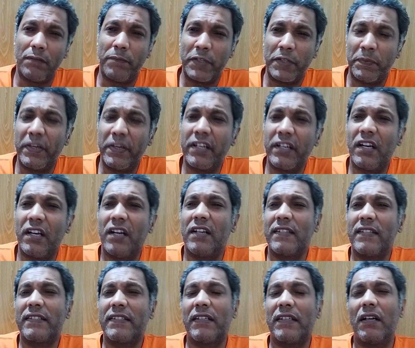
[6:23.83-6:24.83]

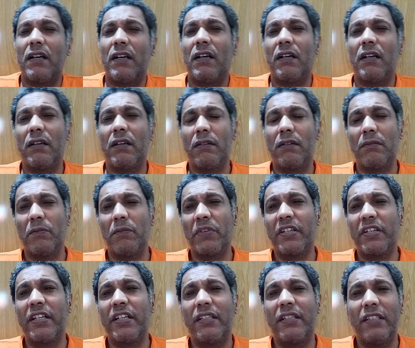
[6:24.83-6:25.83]
Peshmergas are
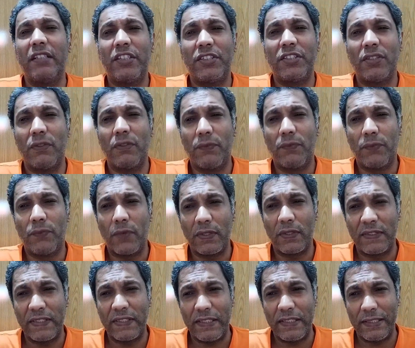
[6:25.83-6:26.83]
Kurdish
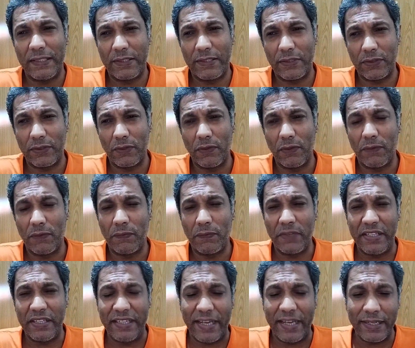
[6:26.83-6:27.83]
forces of
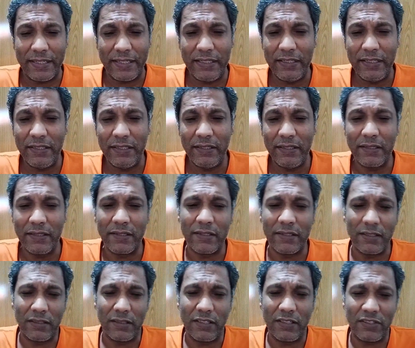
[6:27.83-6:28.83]
Iraqi
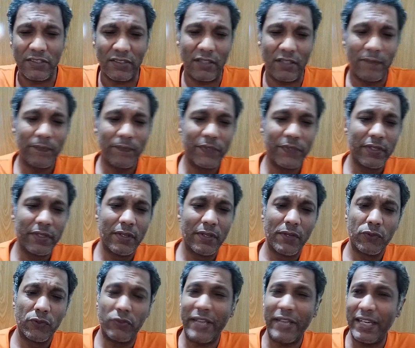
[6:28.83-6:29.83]
Kurdistan.
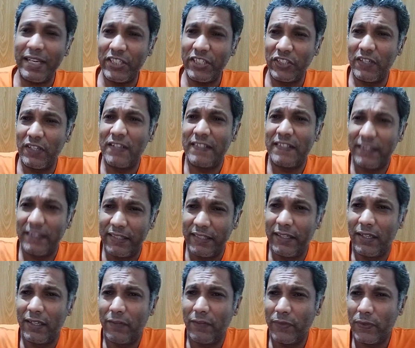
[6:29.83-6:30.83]
So tensions
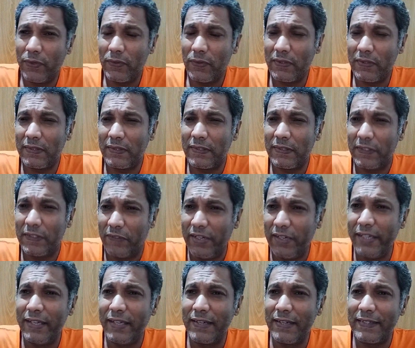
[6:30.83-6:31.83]
there, viewers,
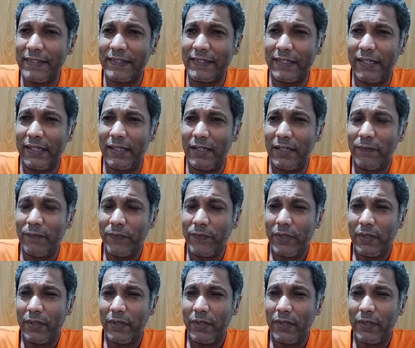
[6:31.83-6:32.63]
civilians killed.